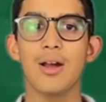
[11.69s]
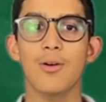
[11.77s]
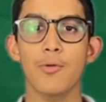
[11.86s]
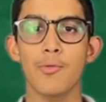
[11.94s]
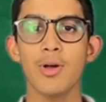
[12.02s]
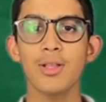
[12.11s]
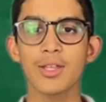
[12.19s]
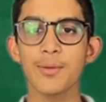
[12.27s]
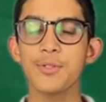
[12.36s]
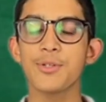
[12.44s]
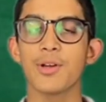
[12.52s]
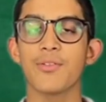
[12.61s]

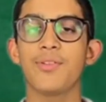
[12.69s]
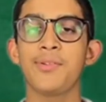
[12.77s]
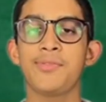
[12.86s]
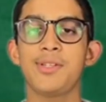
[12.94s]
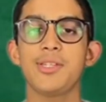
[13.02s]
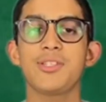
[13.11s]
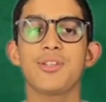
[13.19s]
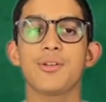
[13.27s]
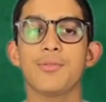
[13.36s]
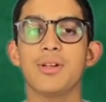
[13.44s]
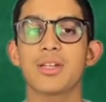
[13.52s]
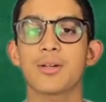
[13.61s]
Welcome to our
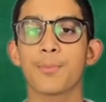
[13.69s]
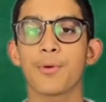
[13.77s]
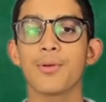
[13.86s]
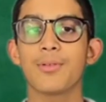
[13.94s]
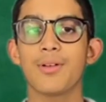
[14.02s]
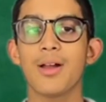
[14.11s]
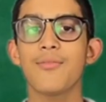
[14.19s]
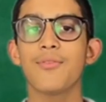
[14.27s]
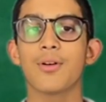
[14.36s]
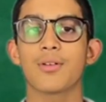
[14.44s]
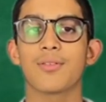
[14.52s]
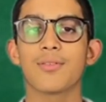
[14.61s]
52-week program
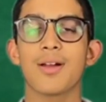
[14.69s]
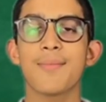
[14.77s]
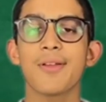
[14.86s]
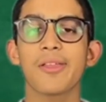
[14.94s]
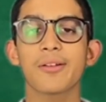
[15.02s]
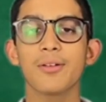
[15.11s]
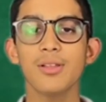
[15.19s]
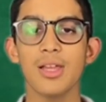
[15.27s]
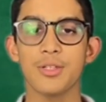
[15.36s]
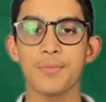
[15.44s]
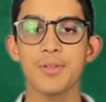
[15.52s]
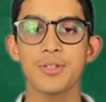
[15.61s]
for Grammar School
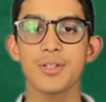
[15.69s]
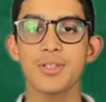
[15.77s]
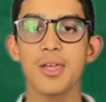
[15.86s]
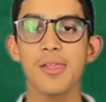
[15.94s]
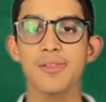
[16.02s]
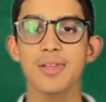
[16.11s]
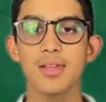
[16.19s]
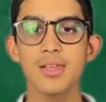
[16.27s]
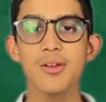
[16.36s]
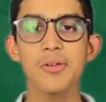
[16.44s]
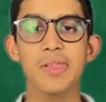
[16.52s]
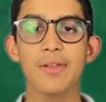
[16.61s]
Admission Test,
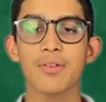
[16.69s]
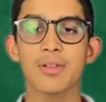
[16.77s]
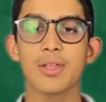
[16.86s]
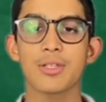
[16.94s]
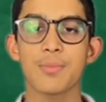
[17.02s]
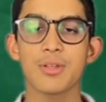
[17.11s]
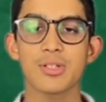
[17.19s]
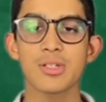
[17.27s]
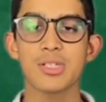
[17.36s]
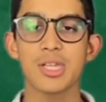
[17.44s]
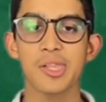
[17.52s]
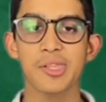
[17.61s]
Year 7
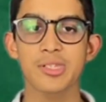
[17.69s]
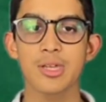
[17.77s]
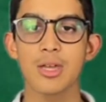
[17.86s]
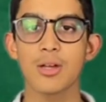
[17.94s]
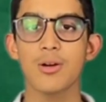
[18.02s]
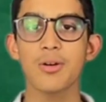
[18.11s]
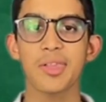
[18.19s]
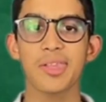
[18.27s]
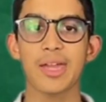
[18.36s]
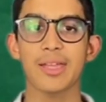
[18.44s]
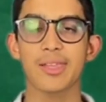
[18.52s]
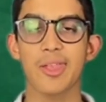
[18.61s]
Admission Test, or
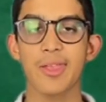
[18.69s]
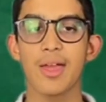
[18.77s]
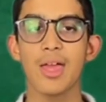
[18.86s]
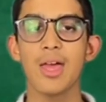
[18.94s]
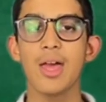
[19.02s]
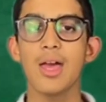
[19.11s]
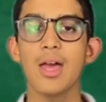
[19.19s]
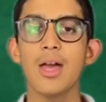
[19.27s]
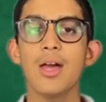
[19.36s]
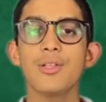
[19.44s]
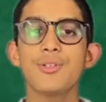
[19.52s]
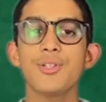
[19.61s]
SATs.
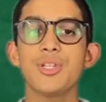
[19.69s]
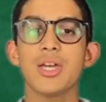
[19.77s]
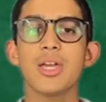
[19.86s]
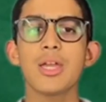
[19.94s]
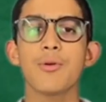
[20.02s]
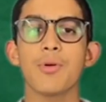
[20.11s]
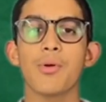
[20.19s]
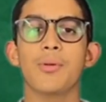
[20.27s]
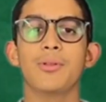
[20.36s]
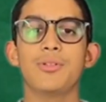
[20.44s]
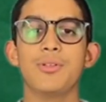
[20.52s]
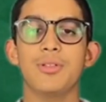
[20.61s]
Today we
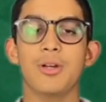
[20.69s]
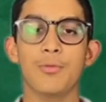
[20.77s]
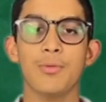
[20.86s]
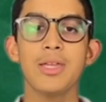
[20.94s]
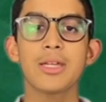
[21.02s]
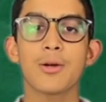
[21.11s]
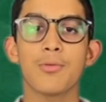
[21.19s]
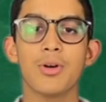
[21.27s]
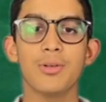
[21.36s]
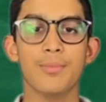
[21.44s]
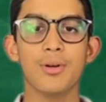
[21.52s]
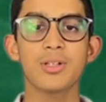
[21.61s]
will do the Week
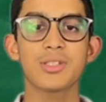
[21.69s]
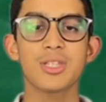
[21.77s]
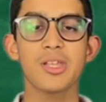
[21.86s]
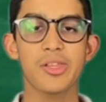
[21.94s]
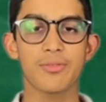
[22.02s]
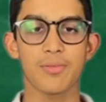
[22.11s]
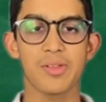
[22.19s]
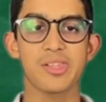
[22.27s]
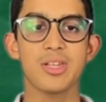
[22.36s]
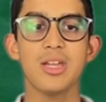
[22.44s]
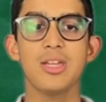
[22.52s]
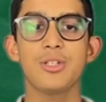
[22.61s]
1 mock test from
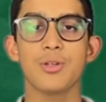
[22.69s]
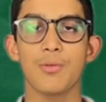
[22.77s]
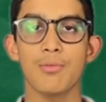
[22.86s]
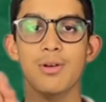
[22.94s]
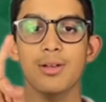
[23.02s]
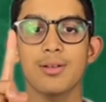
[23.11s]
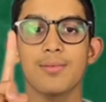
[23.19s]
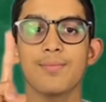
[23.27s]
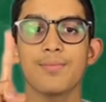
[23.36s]
Stage 1.